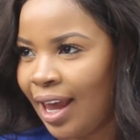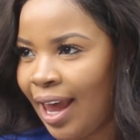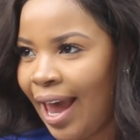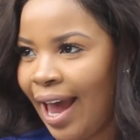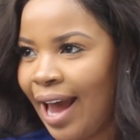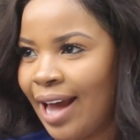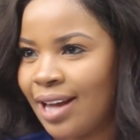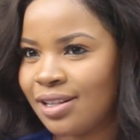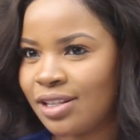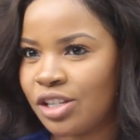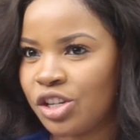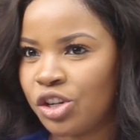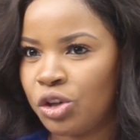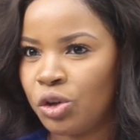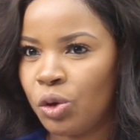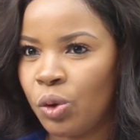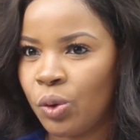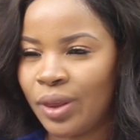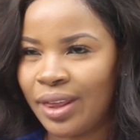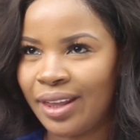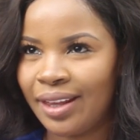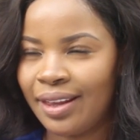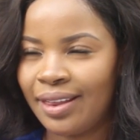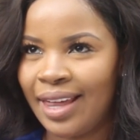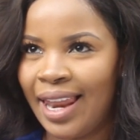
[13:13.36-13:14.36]
and you know
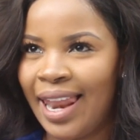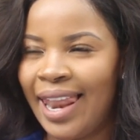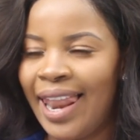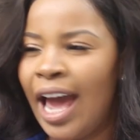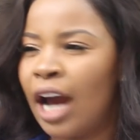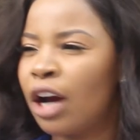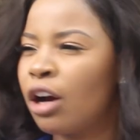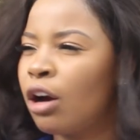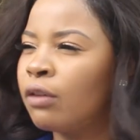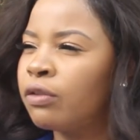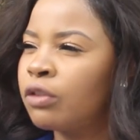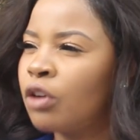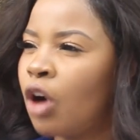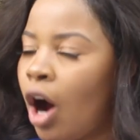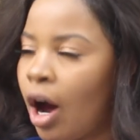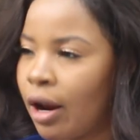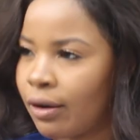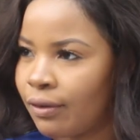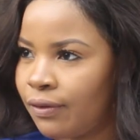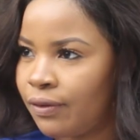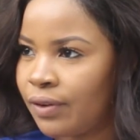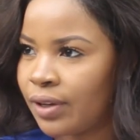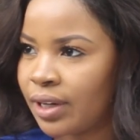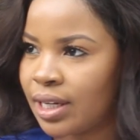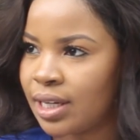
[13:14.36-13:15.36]
the, the lack of
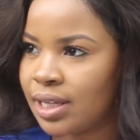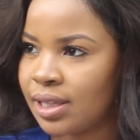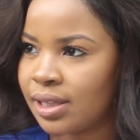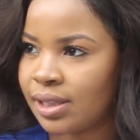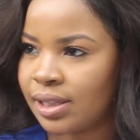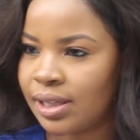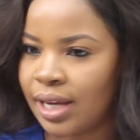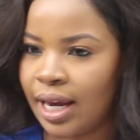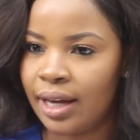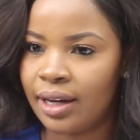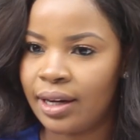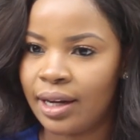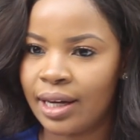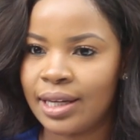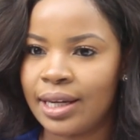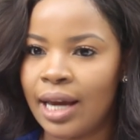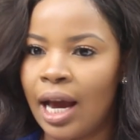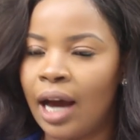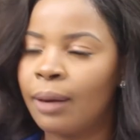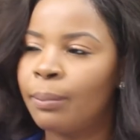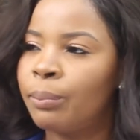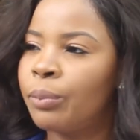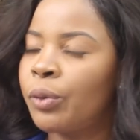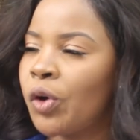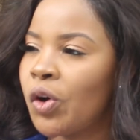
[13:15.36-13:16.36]
confidence in a
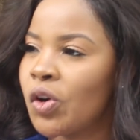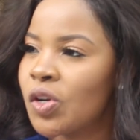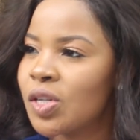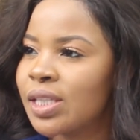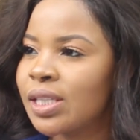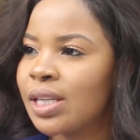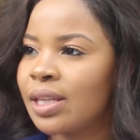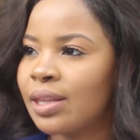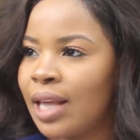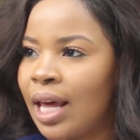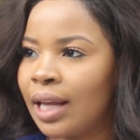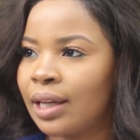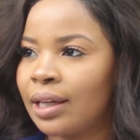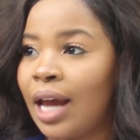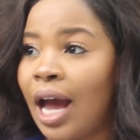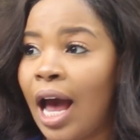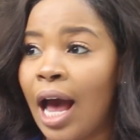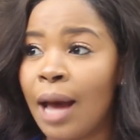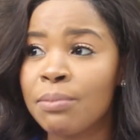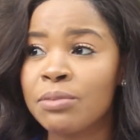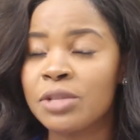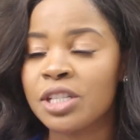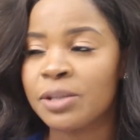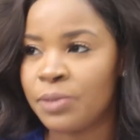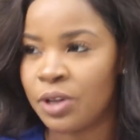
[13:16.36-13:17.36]
young person that
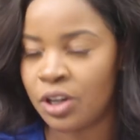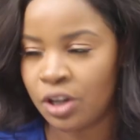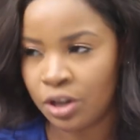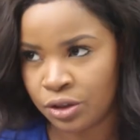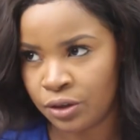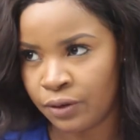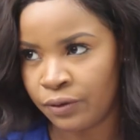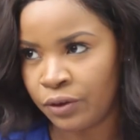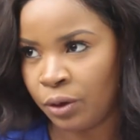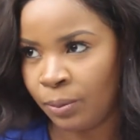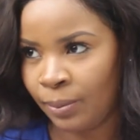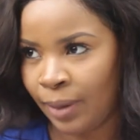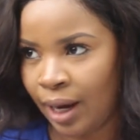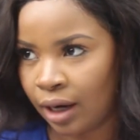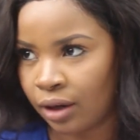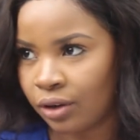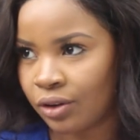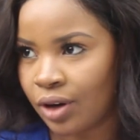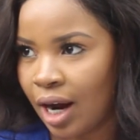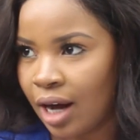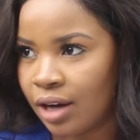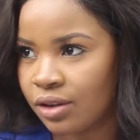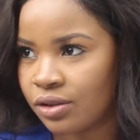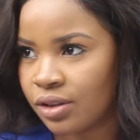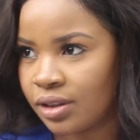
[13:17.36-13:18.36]
comes because of your
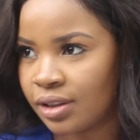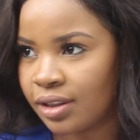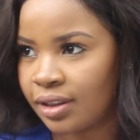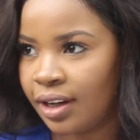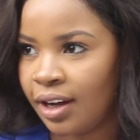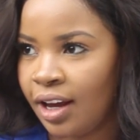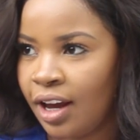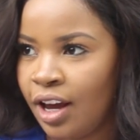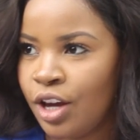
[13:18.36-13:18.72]
background